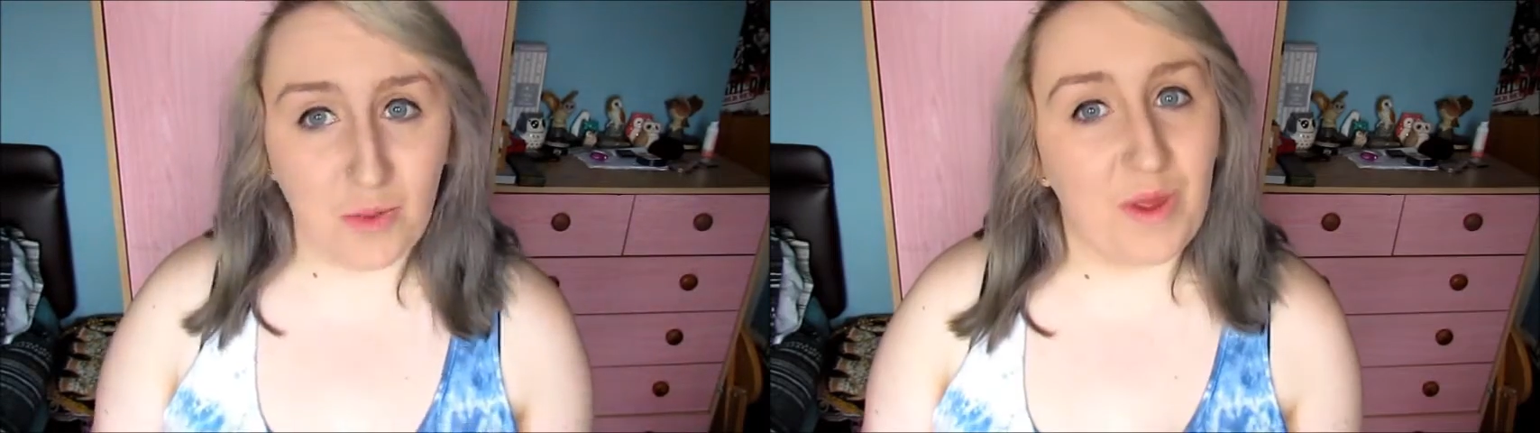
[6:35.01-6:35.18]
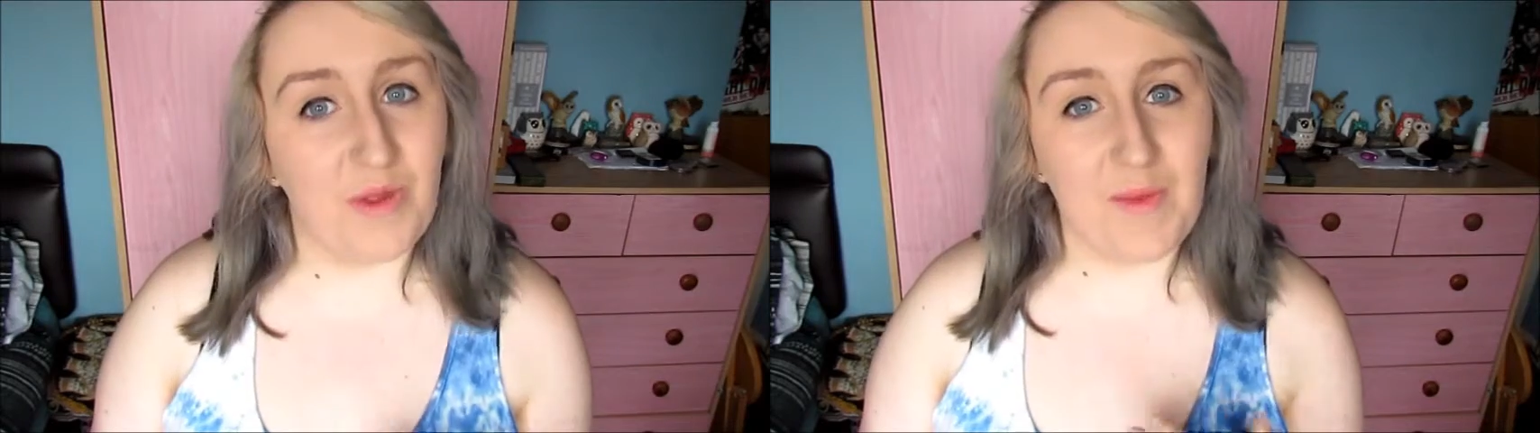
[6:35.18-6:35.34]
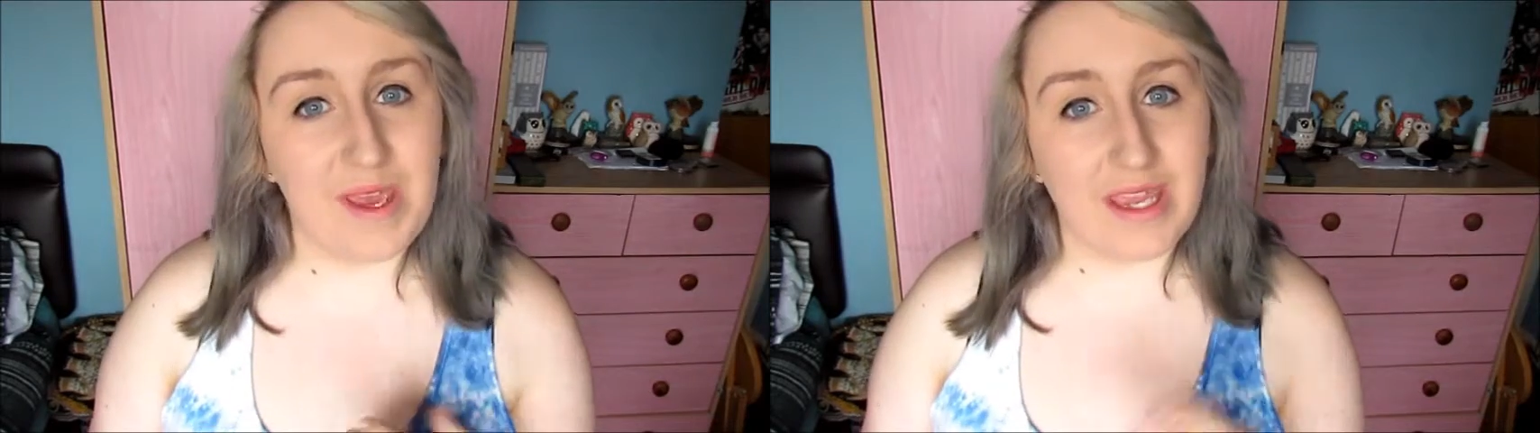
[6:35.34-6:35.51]

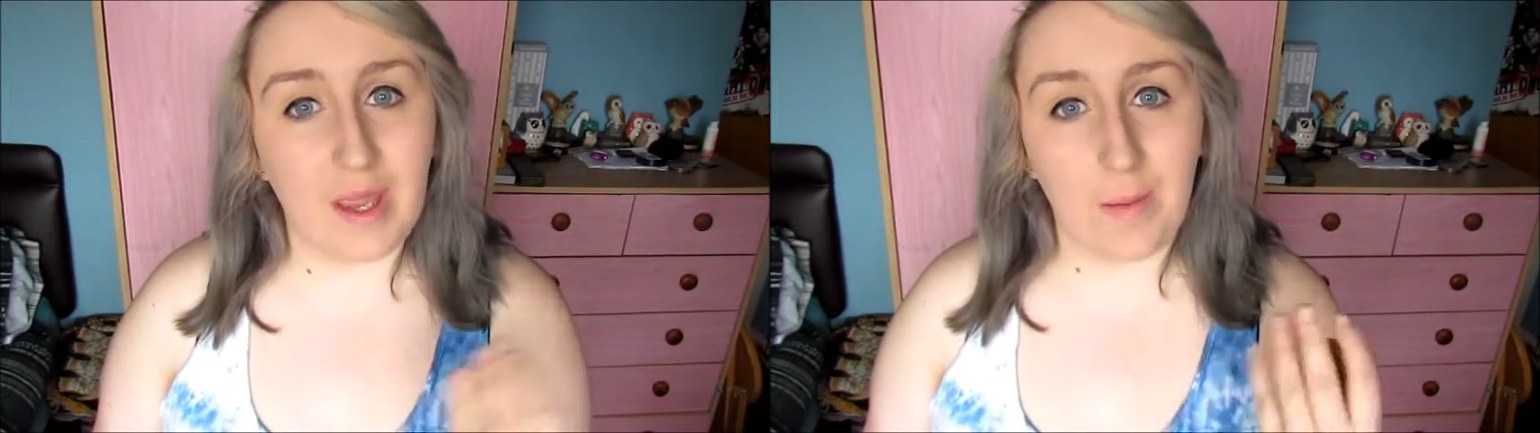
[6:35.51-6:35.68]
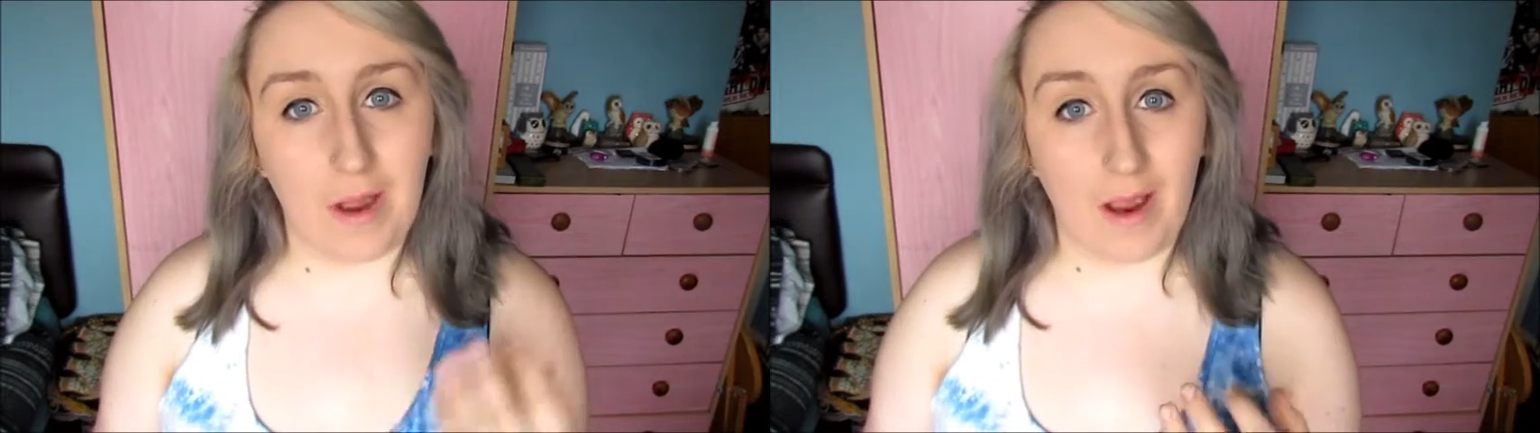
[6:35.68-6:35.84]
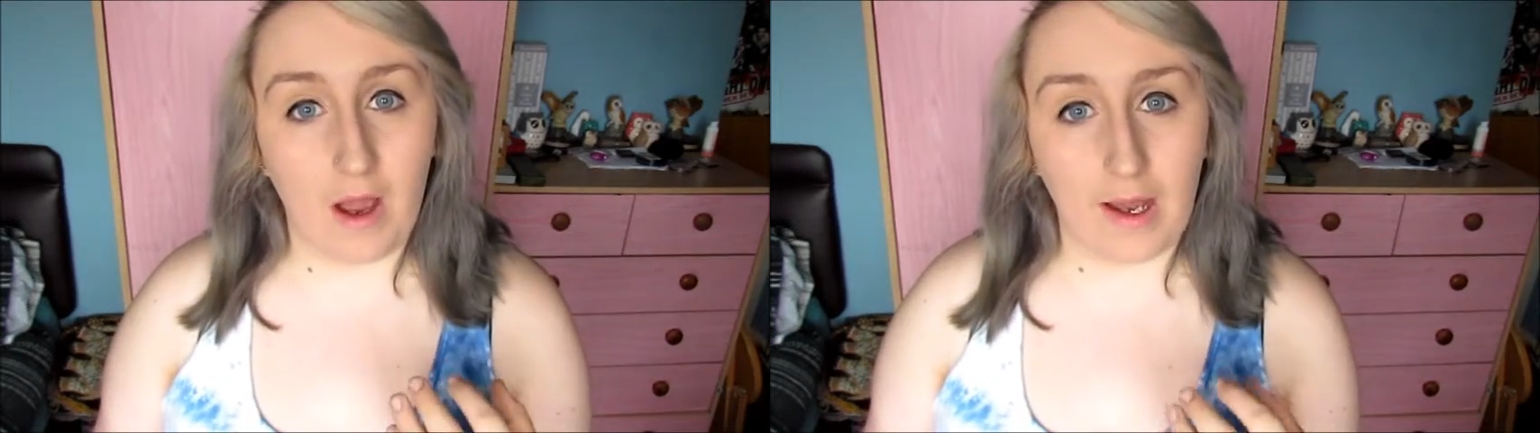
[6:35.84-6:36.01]
with making
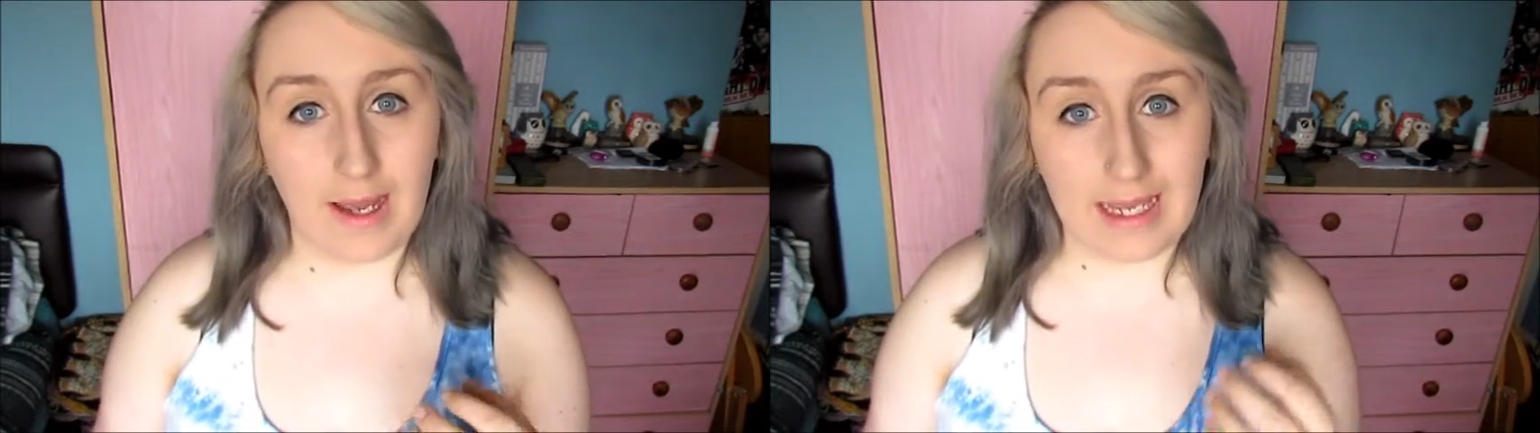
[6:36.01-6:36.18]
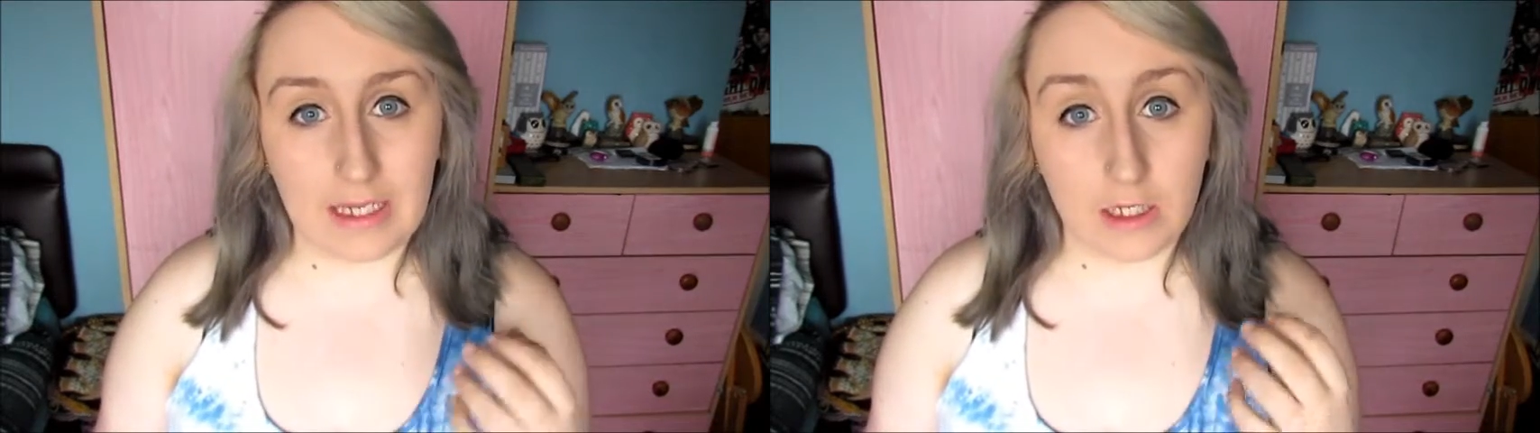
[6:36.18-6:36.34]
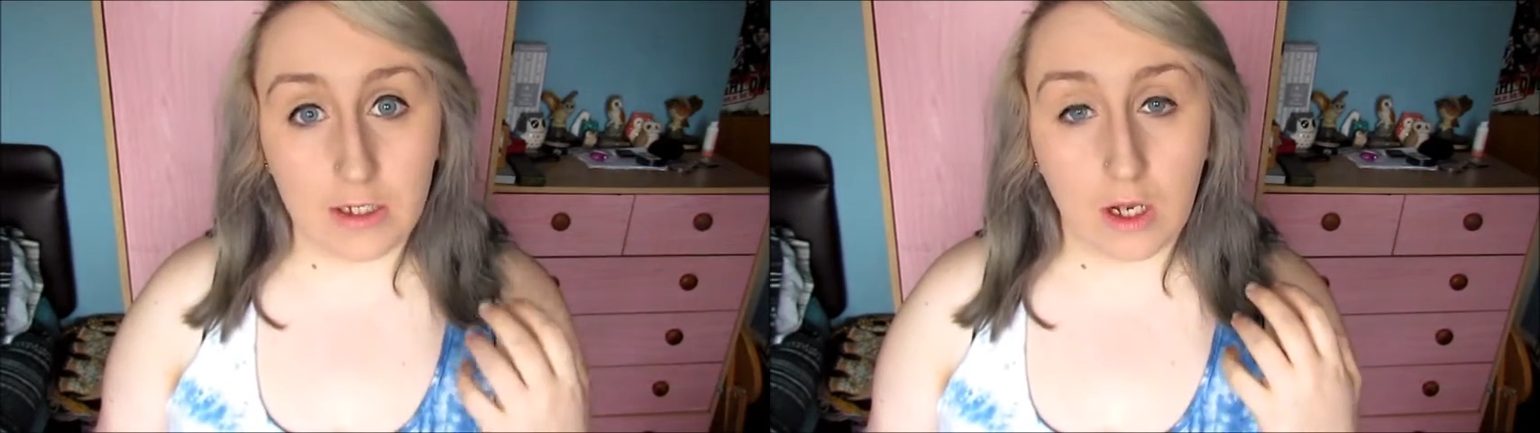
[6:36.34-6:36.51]
my
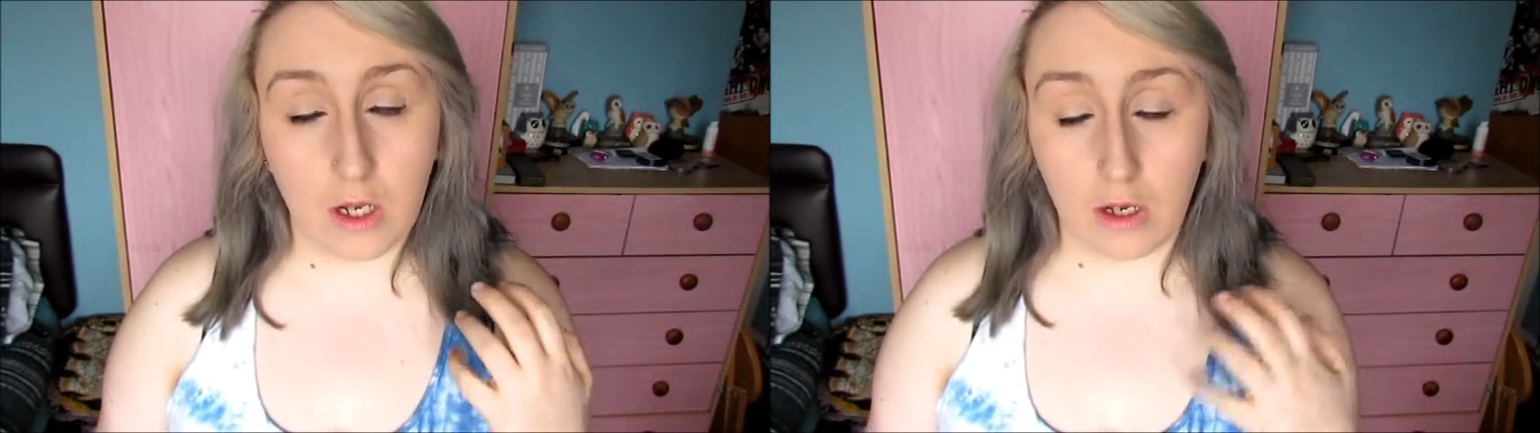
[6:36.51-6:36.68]
eyes